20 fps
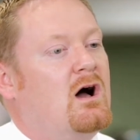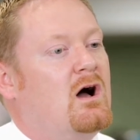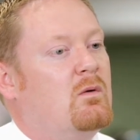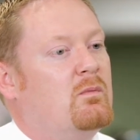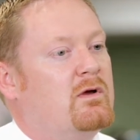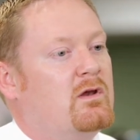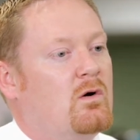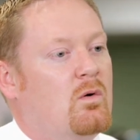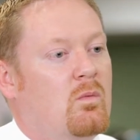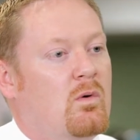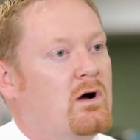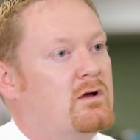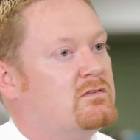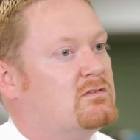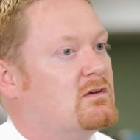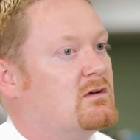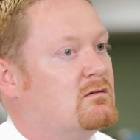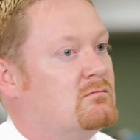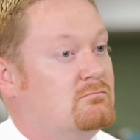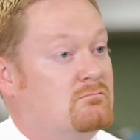we don't want
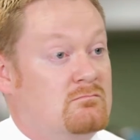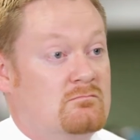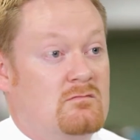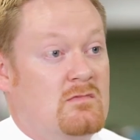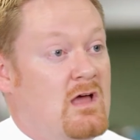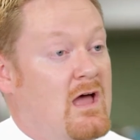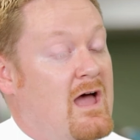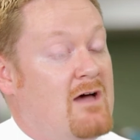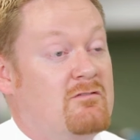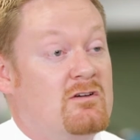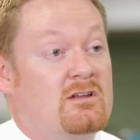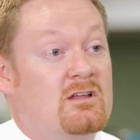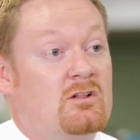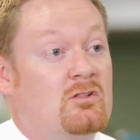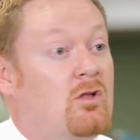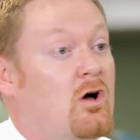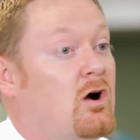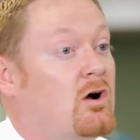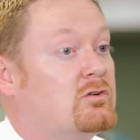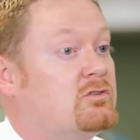to have any
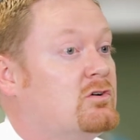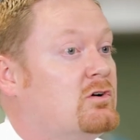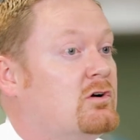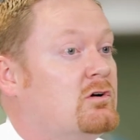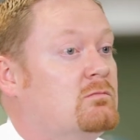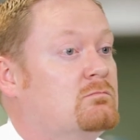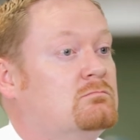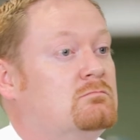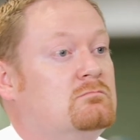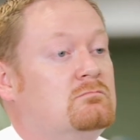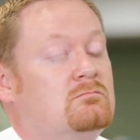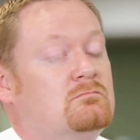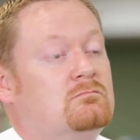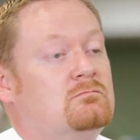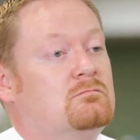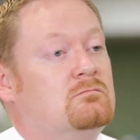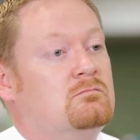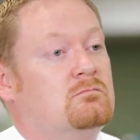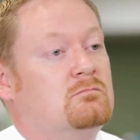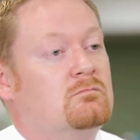long term
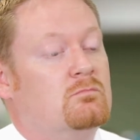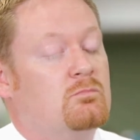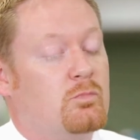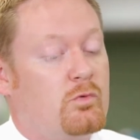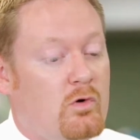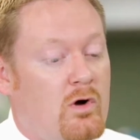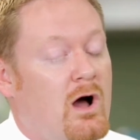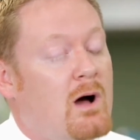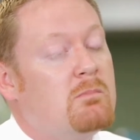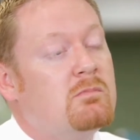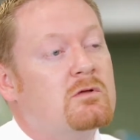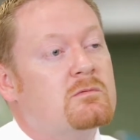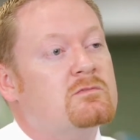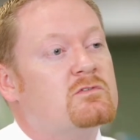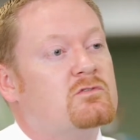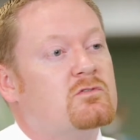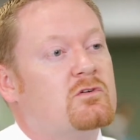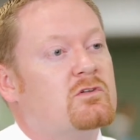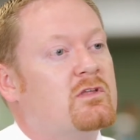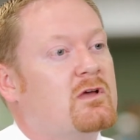problems
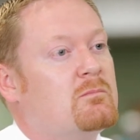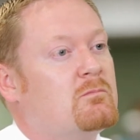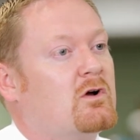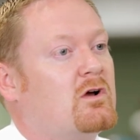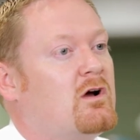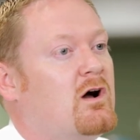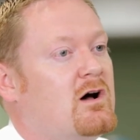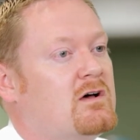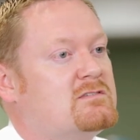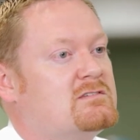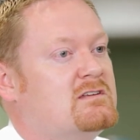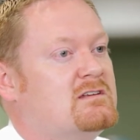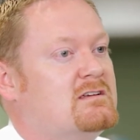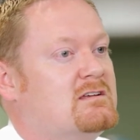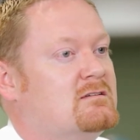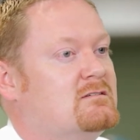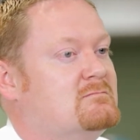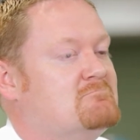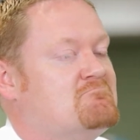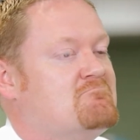for them or cause
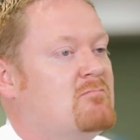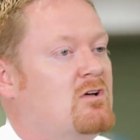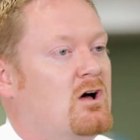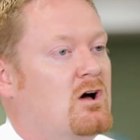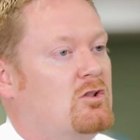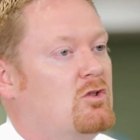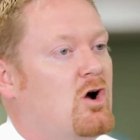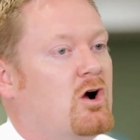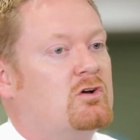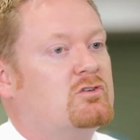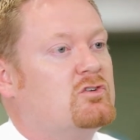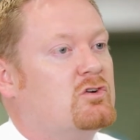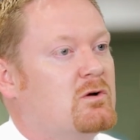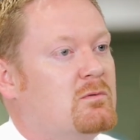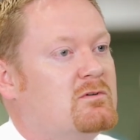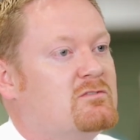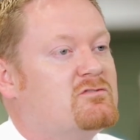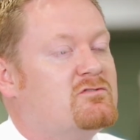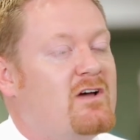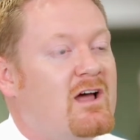any long
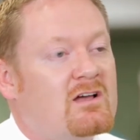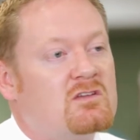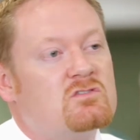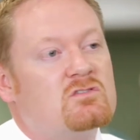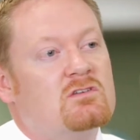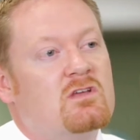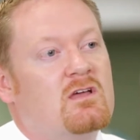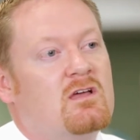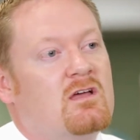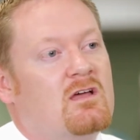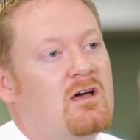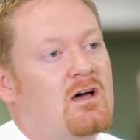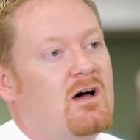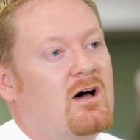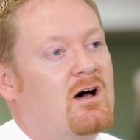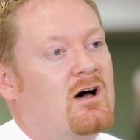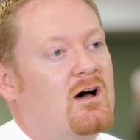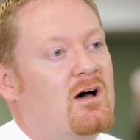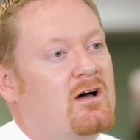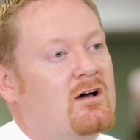term effects
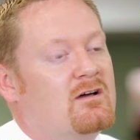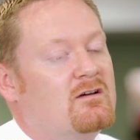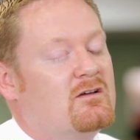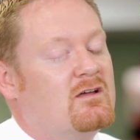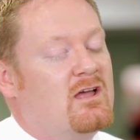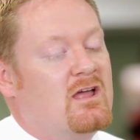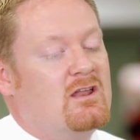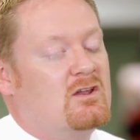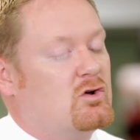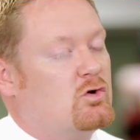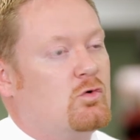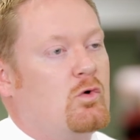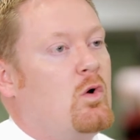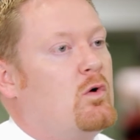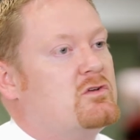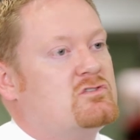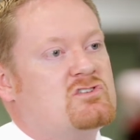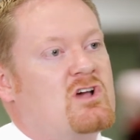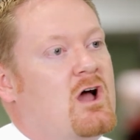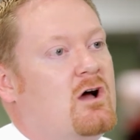in a
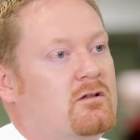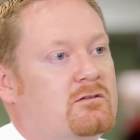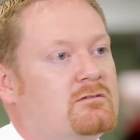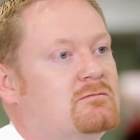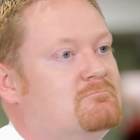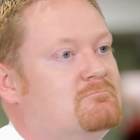growing child.